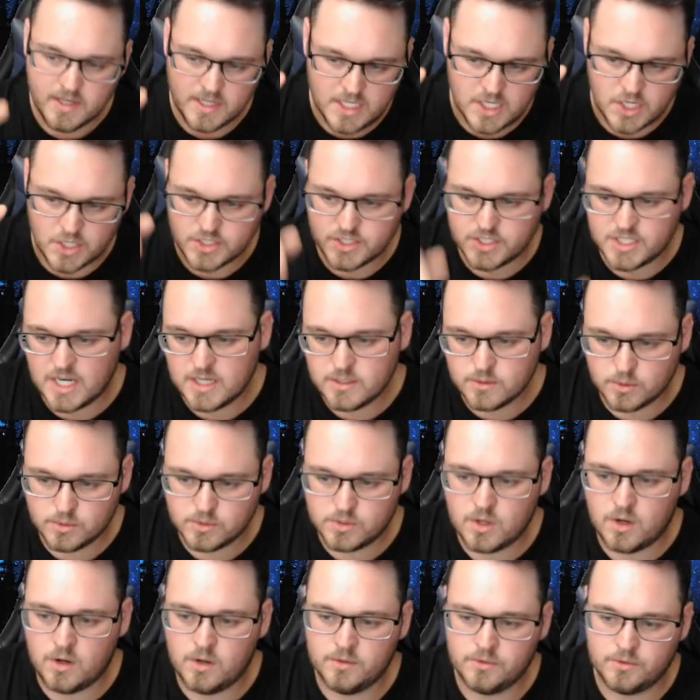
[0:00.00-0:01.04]
Sheila
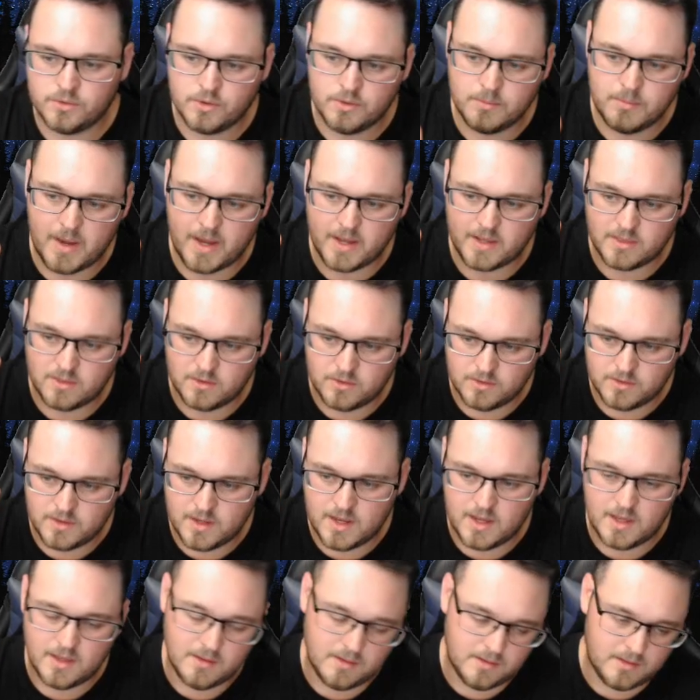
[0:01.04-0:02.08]
gone back through
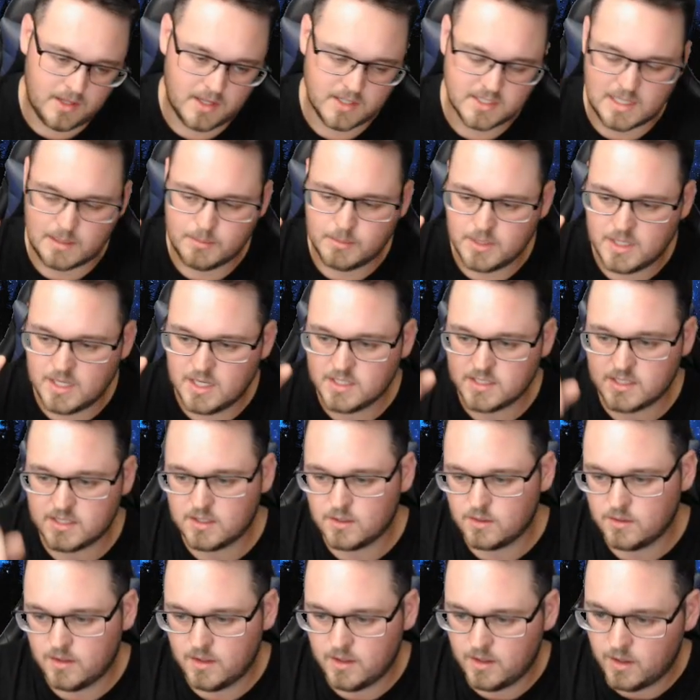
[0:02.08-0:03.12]
there last couple of years.
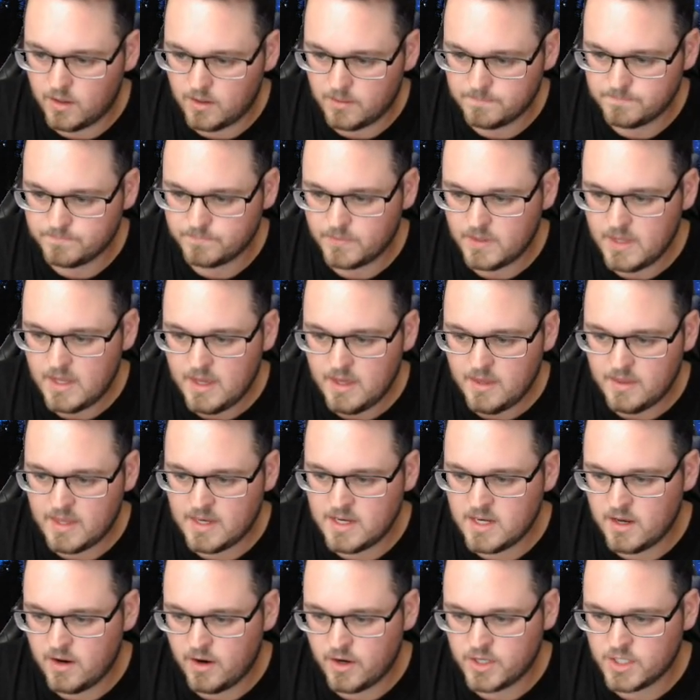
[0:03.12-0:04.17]

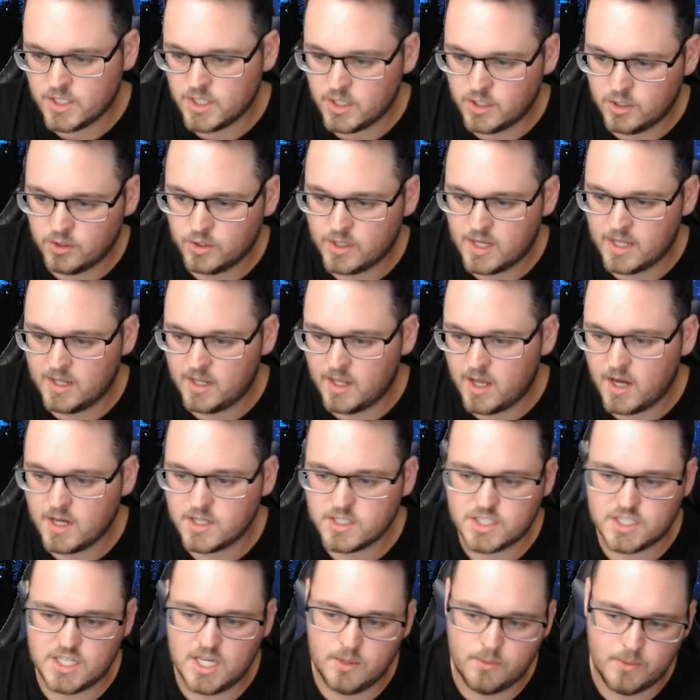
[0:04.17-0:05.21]
Then you only got to look at
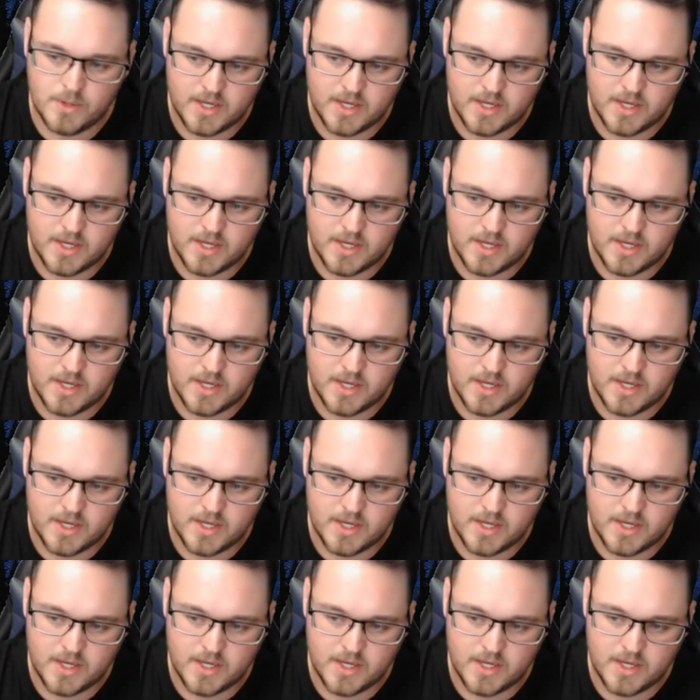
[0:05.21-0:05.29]
last year where